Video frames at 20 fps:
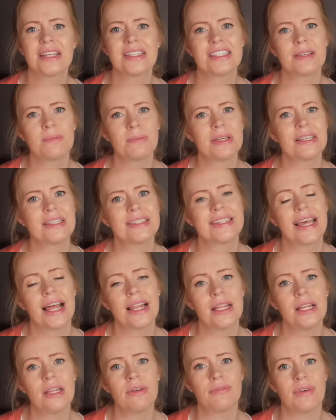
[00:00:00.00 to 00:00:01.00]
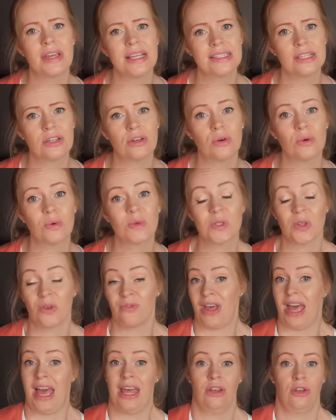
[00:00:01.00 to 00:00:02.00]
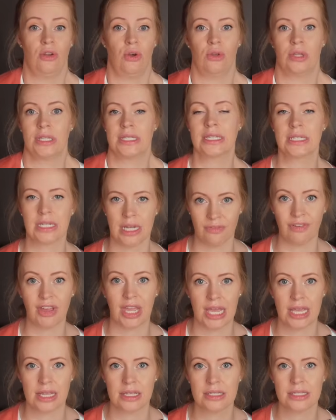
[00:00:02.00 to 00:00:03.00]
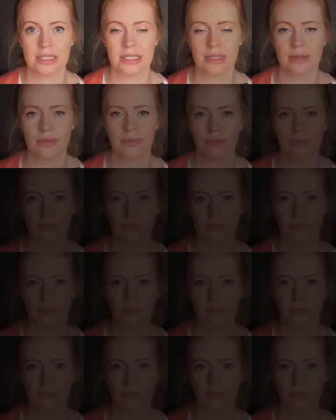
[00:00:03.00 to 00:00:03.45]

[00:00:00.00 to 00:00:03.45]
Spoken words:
are simply cellular vesicles of unknown significance.